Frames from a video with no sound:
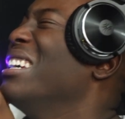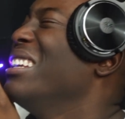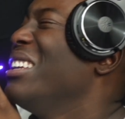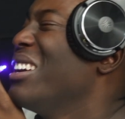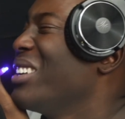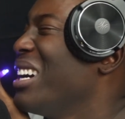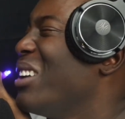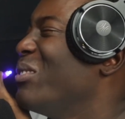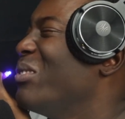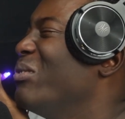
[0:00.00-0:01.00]
Yeah. Do you ever
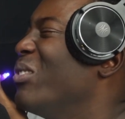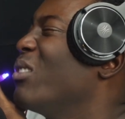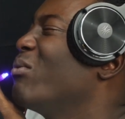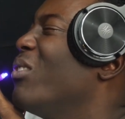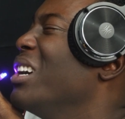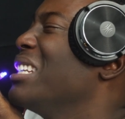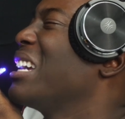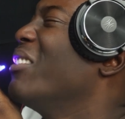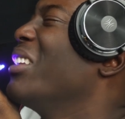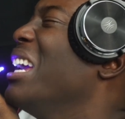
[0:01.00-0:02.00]
have broke boys
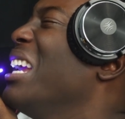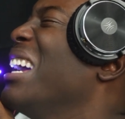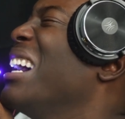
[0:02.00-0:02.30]
complain?